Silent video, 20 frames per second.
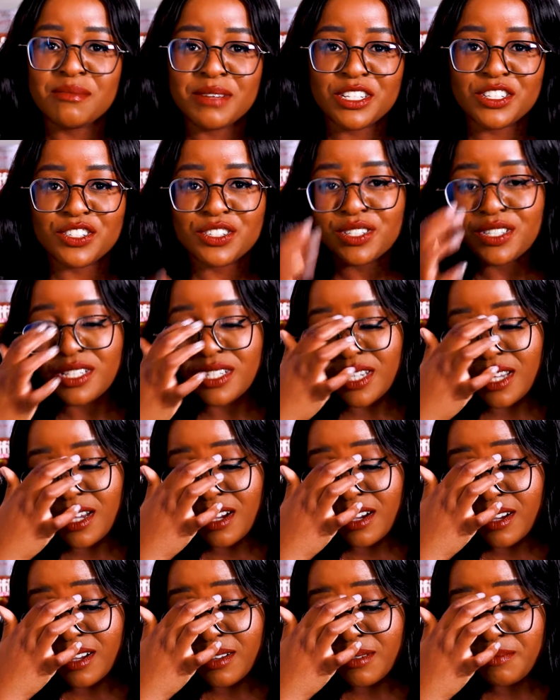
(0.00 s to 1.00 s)
mentioned,
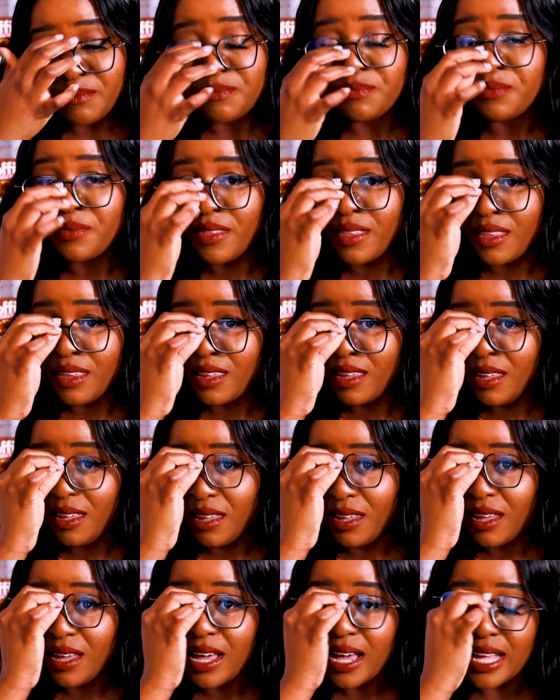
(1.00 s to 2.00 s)

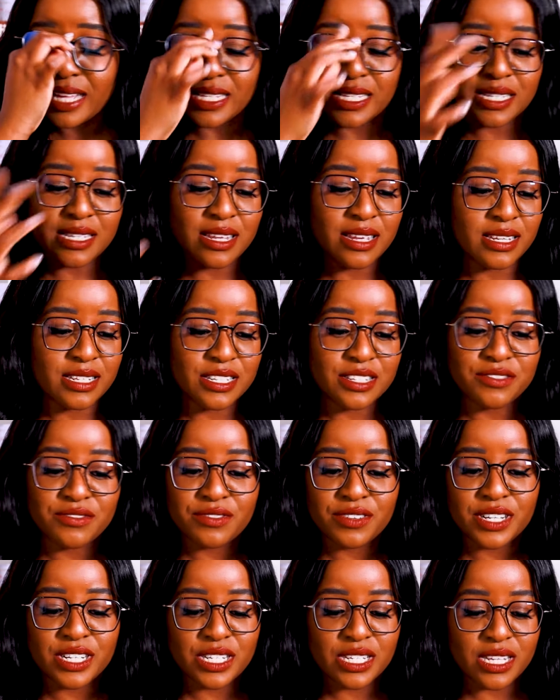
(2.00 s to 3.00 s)
has
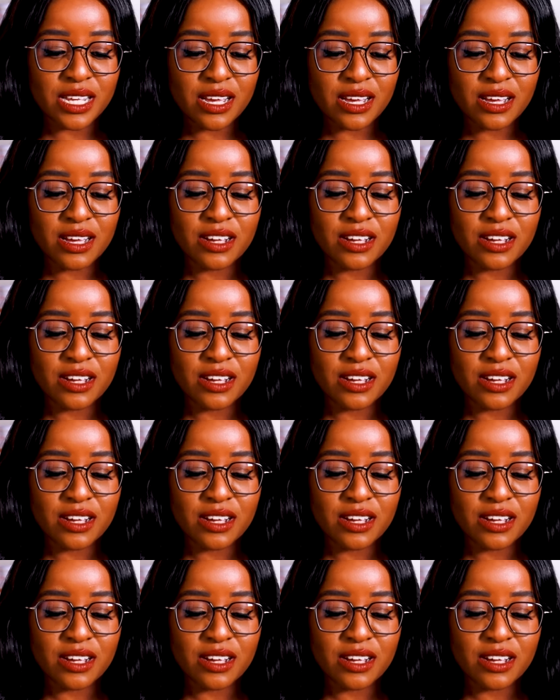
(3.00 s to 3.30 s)
different